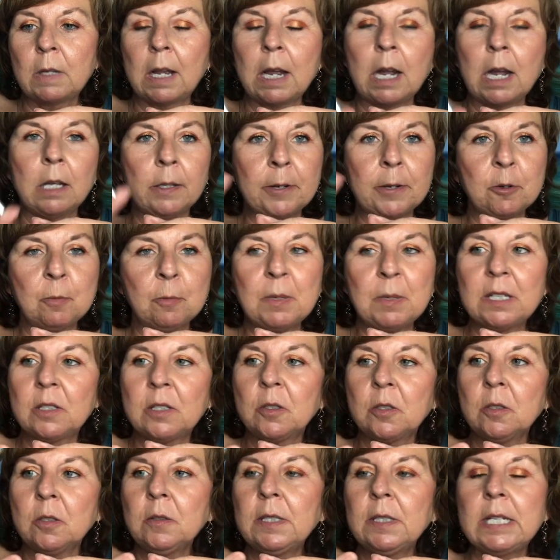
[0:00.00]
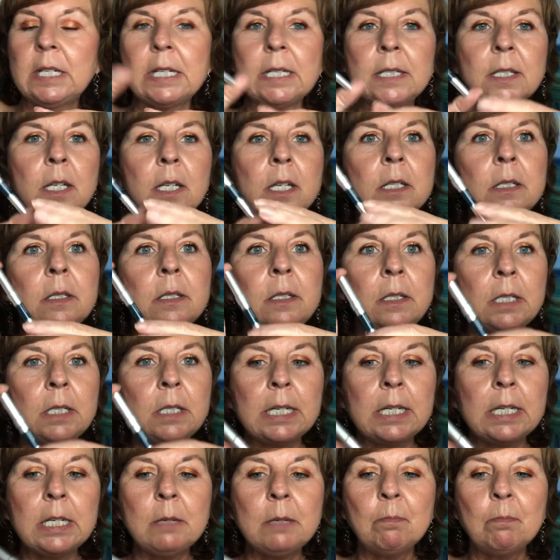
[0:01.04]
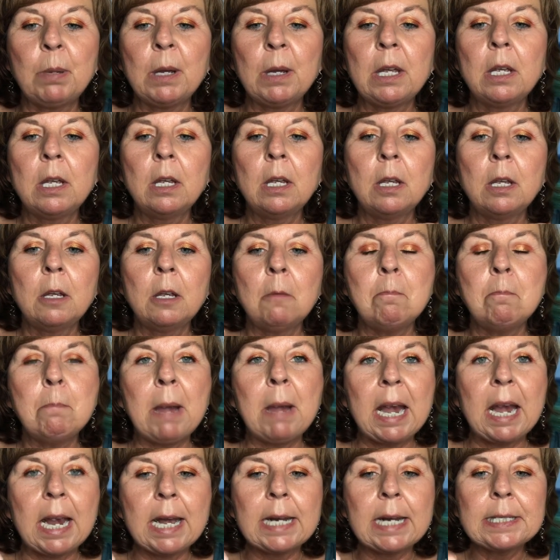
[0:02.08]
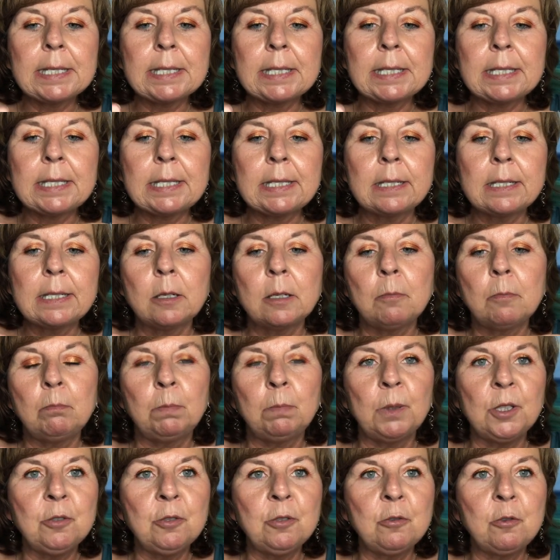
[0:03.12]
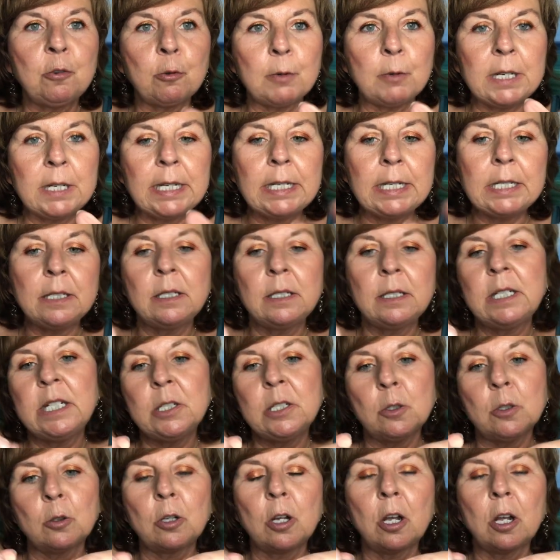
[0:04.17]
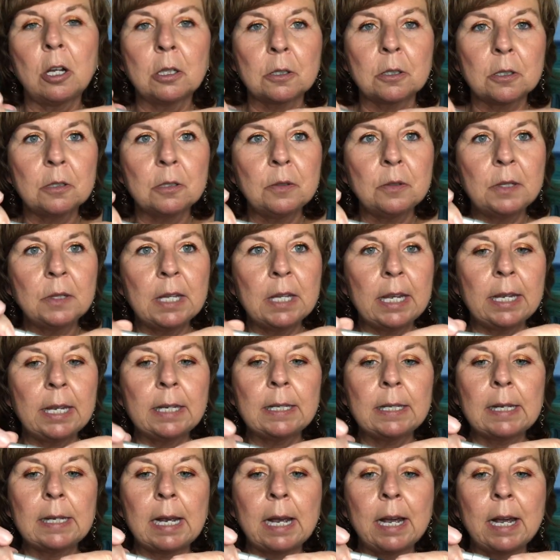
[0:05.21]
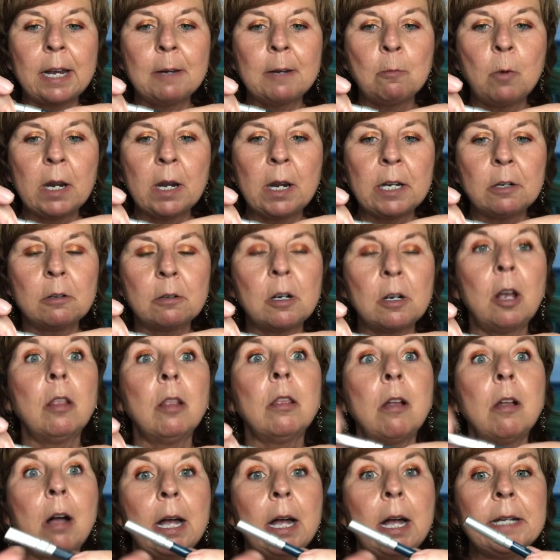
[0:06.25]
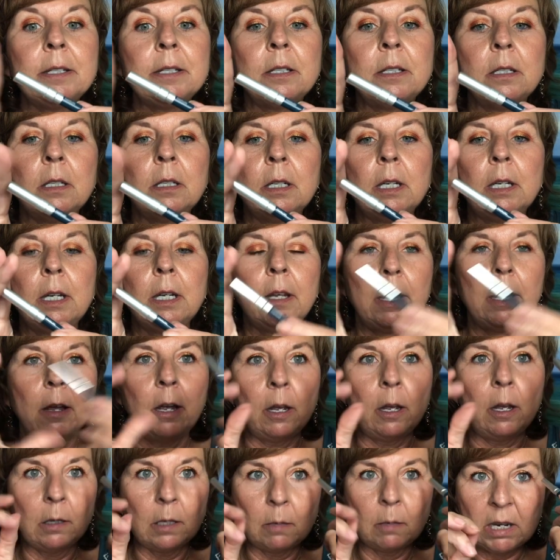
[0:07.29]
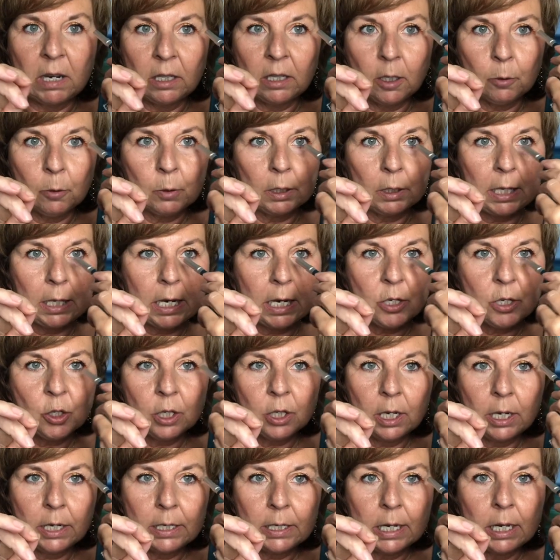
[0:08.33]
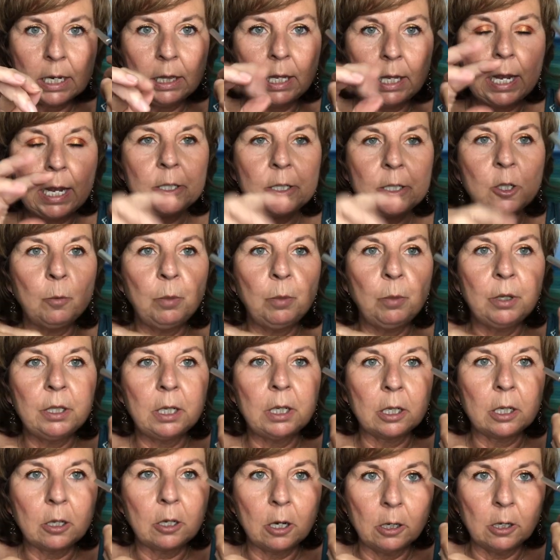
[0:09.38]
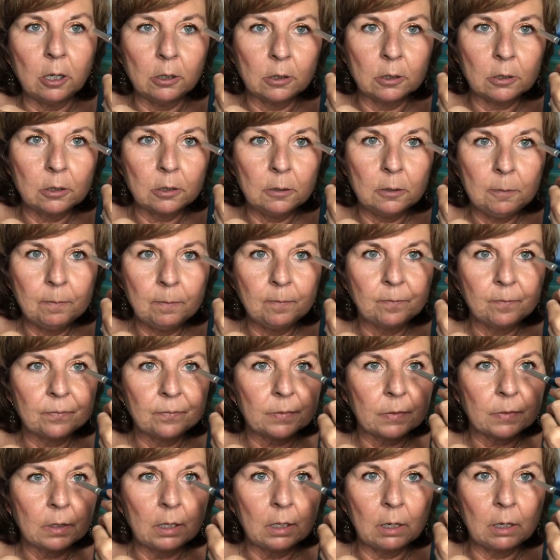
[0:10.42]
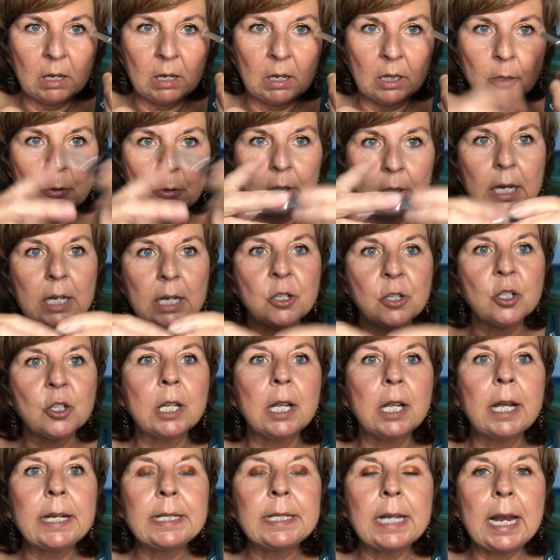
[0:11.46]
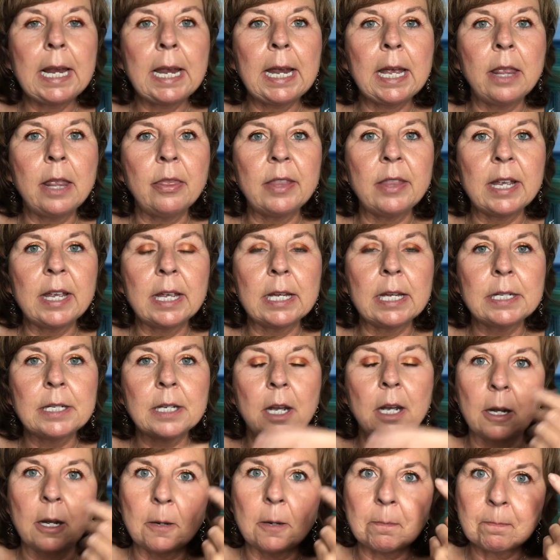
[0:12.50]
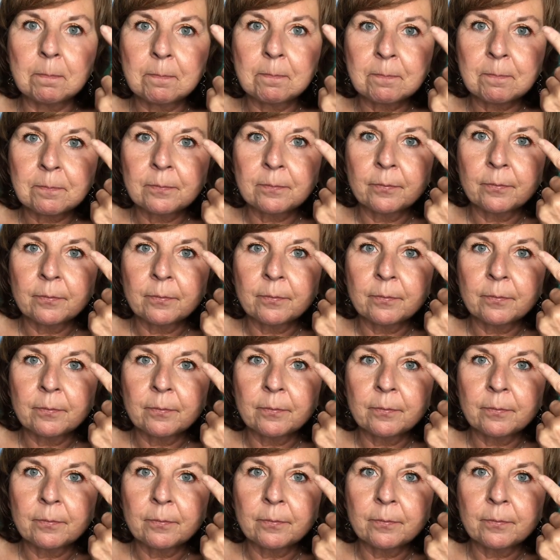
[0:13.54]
eyeliner pencils. It's a deep matte blue-green teal color that I wear a lot along uh, my lower lash line. I like to put a color on my lower lash line and then um,